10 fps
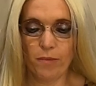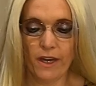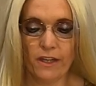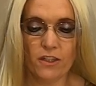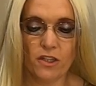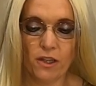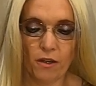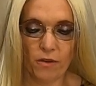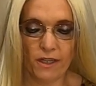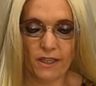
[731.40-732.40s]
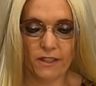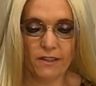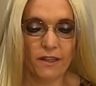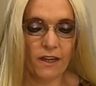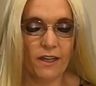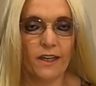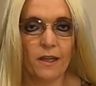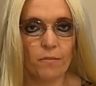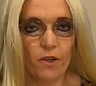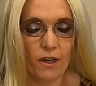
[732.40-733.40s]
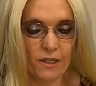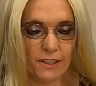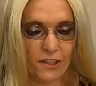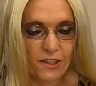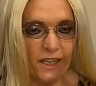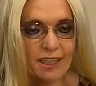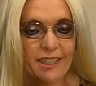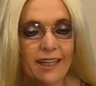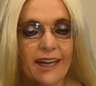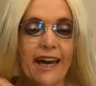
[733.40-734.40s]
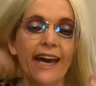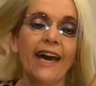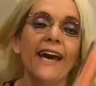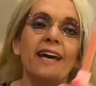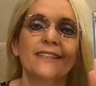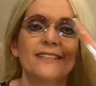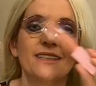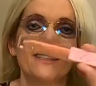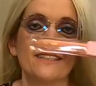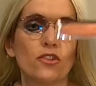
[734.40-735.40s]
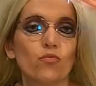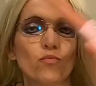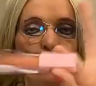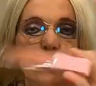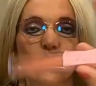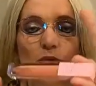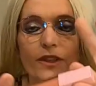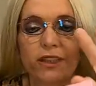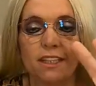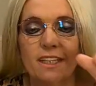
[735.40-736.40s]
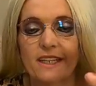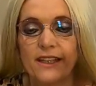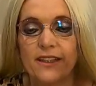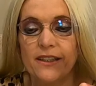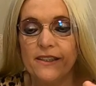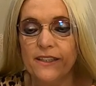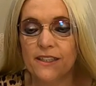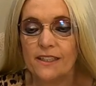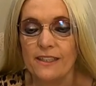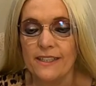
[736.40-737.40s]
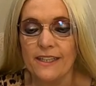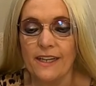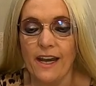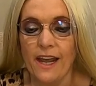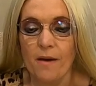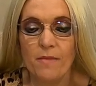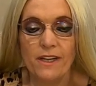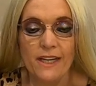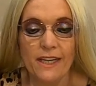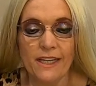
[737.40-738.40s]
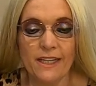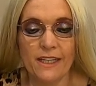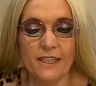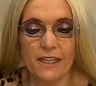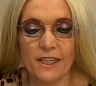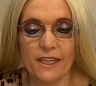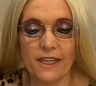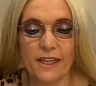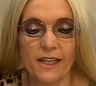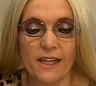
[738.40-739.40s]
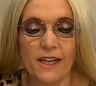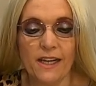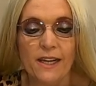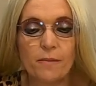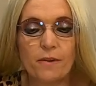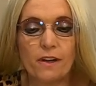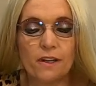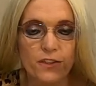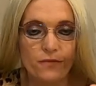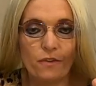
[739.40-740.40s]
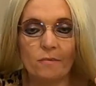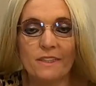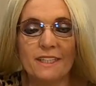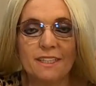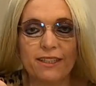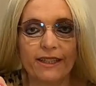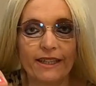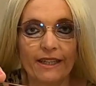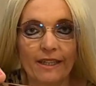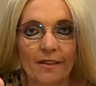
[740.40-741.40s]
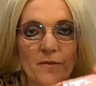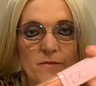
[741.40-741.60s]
packaging I already can tell, a lip gloss. And yes, this is the Lemonade lip gloss from DC.